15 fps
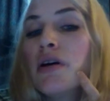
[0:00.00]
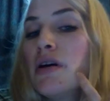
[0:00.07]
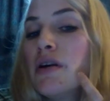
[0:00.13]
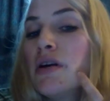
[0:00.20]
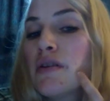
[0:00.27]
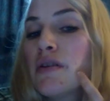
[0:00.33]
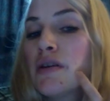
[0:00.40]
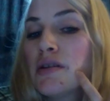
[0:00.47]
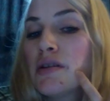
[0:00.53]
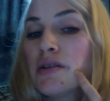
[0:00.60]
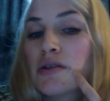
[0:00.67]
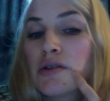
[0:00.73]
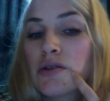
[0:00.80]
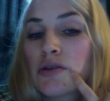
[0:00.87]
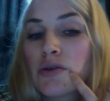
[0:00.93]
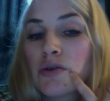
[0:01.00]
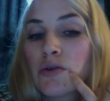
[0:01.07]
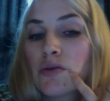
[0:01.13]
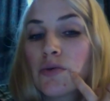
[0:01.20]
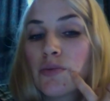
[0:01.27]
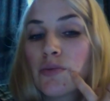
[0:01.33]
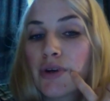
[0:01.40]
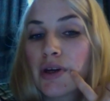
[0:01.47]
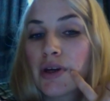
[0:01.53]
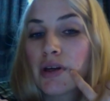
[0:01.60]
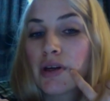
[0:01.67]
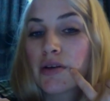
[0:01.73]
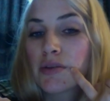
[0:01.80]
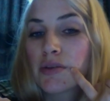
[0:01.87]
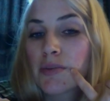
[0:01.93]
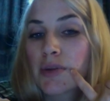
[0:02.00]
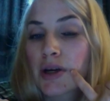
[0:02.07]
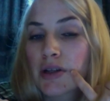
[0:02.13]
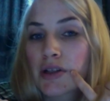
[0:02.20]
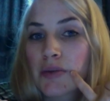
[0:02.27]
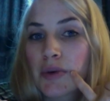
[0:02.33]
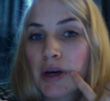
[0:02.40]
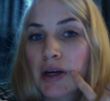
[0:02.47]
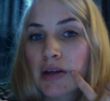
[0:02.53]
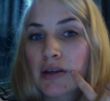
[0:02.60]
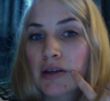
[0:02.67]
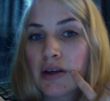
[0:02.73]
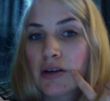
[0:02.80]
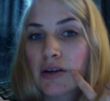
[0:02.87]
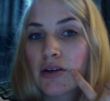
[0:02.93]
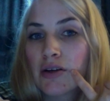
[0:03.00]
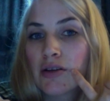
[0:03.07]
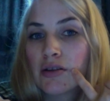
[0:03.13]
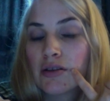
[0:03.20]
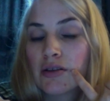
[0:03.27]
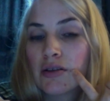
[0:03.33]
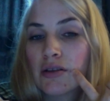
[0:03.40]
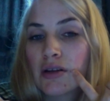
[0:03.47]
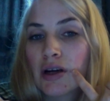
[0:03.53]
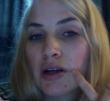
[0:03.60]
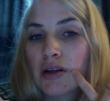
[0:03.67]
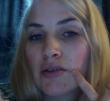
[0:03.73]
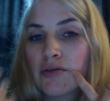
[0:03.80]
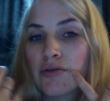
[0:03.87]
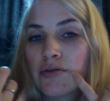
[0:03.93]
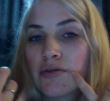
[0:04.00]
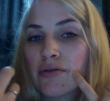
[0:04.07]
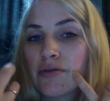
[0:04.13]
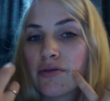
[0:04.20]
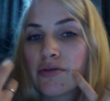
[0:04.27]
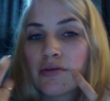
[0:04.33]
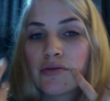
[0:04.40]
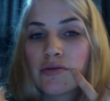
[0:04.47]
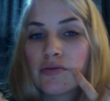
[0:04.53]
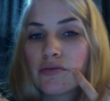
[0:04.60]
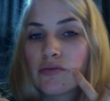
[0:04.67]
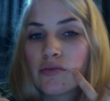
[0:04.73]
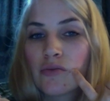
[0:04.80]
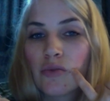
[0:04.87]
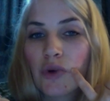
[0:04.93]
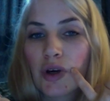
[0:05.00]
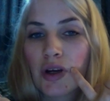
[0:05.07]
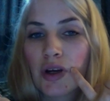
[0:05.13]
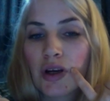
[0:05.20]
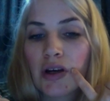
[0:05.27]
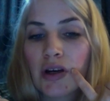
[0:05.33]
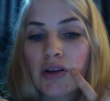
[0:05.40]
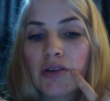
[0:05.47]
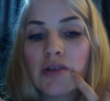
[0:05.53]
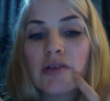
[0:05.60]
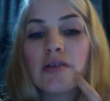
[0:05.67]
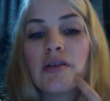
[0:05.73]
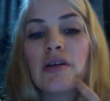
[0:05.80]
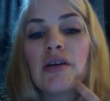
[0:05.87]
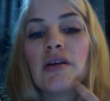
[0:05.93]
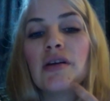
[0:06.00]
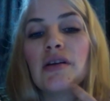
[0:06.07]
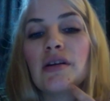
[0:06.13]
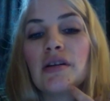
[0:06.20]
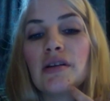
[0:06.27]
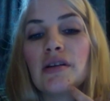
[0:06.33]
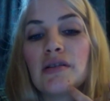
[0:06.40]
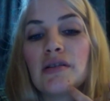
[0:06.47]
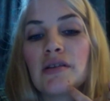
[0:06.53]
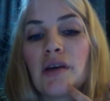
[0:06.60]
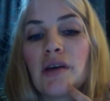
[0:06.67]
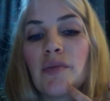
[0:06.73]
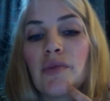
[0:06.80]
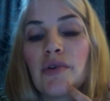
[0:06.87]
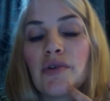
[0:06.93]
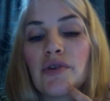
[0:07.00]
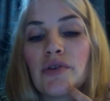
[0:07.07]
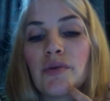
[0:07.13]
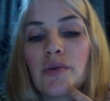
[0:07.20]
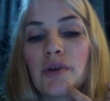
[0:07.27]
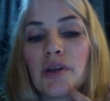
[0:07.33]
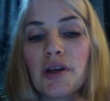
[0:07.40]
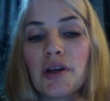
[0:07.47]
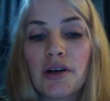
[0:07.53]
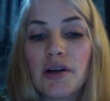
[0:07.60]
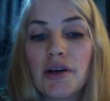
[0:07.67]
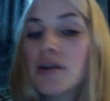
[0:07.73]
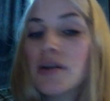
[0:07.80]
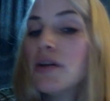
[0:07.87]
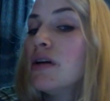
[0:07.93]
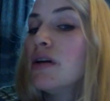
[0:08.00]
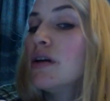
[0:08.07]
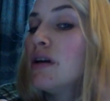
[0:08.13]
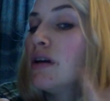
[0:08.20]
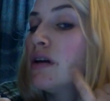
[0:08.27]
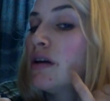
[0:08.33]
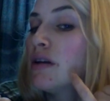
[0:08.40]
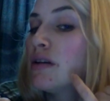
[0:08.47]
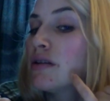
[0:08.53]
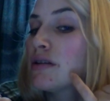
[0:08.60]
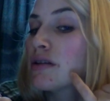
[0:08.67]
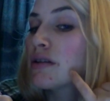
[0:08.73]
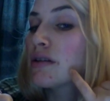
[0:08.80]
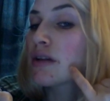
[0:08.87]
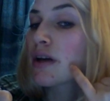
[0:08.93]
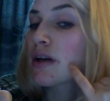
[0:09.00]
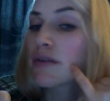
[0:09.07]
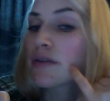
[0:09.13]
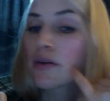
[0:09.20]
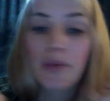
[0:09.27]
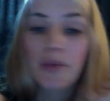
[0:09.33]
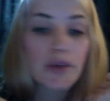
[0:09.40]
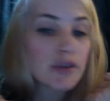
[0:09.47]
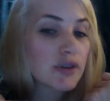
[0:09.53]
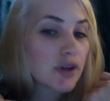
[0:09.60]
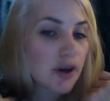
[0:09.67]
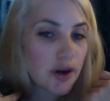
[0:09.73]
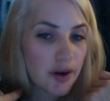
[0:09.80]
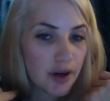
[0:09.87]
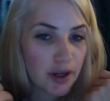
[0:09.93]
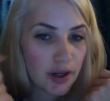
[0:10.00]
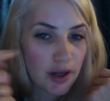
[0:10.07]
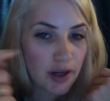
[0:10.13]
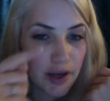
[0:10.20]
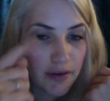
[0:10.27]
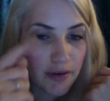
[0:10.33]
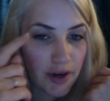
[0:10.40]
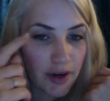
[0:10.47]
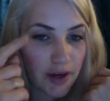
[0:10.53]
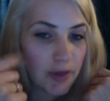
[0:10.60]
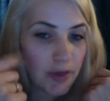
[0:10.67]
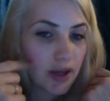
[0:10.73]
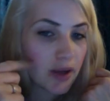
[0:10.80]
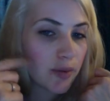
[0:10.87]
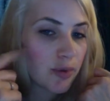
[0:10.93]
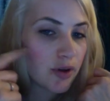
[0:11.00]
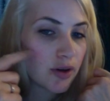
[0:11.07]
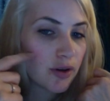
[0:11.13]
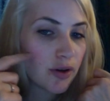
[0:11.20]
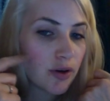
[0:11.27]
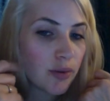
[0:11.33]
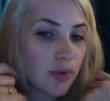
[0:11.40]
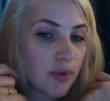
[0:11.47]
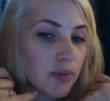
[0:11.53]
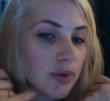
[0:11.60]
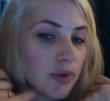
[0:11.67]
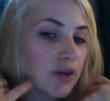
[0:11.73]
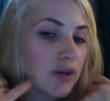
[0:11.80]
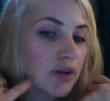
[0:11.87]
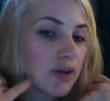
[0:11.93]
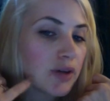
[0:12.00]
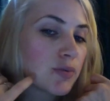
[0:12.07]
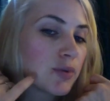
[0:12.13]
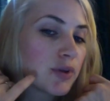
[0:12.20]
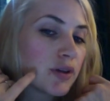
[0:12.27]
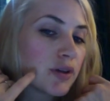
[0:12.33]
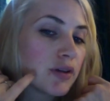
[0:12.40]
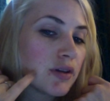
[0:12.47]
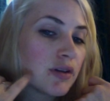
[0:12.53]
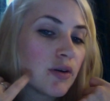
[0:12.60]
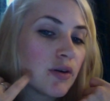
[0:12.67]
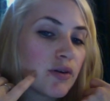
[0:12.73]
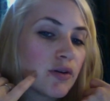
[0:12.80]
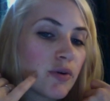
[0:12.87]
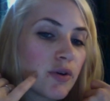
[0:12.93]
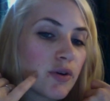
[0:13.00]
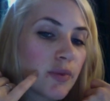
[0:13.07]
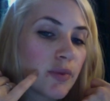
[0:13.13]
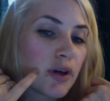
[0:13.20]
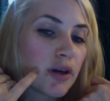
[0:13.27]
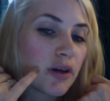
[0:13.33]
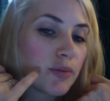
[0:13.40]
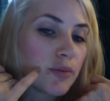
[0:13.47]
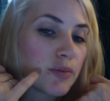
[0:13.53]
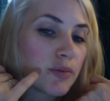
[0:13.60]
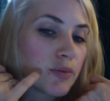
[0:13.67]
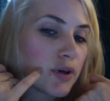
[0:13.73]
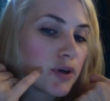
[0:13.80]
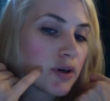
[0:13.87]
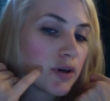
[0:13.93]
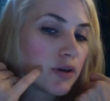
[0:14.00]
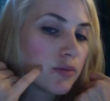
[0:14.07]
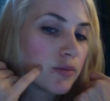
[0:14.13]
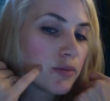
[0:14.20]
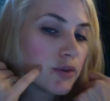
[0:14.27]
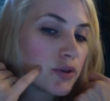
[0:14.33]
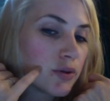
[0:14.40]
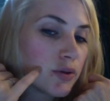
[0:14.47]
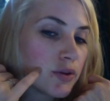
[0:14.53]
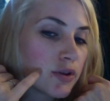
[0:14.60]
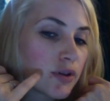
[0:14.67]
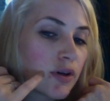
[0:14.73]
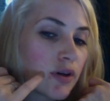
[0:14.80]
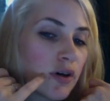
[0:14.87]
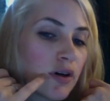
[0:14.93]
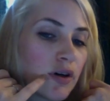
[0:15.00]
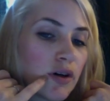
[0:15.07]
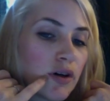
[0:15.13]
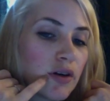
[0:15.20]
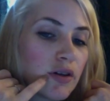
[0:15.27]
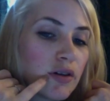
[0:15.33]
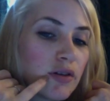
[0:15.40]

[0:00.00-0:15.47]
This is 2 breakouts back to back that are kind of working on healing. Same with just one here. Still have a little bit of scarring. I have eye makeup and a little bit of blush, but no other makeup. So a scar.